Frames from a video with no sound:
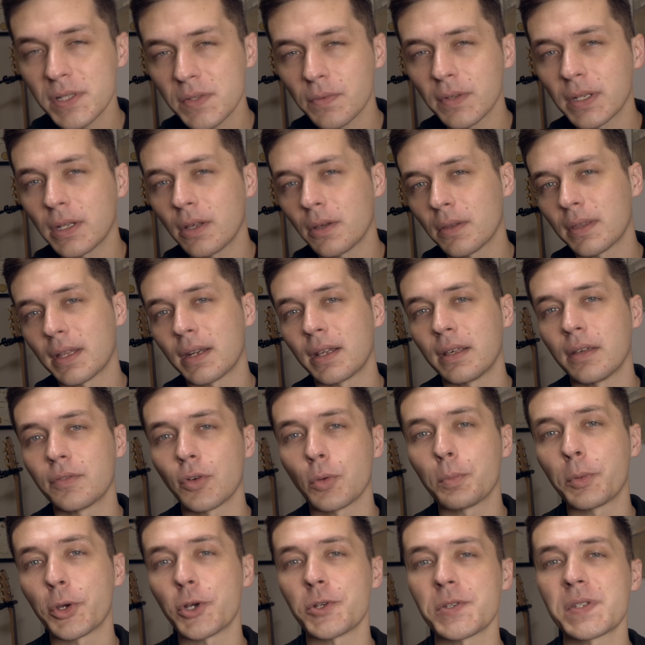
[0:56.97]
first video that I
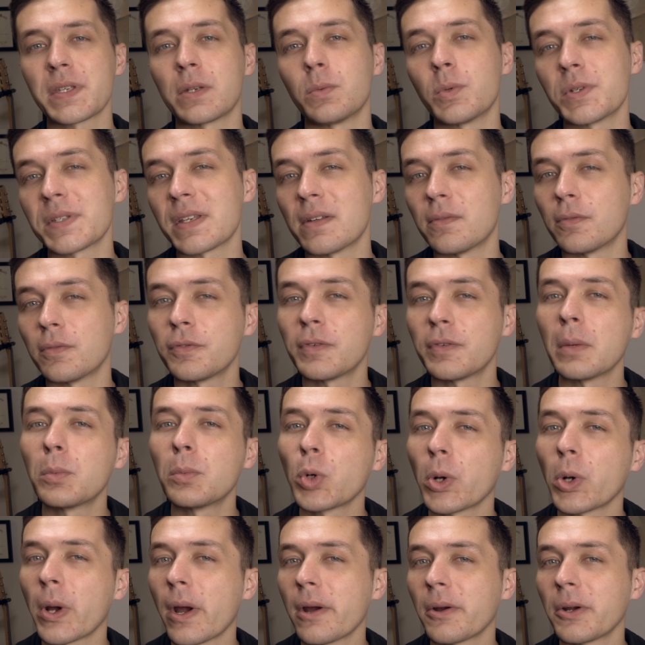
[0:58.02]
ever posted was in
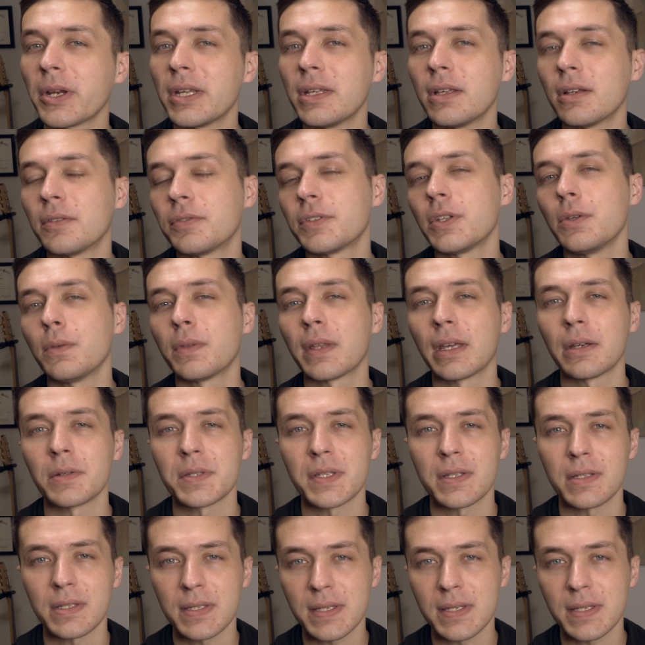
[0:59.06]
February of two thousand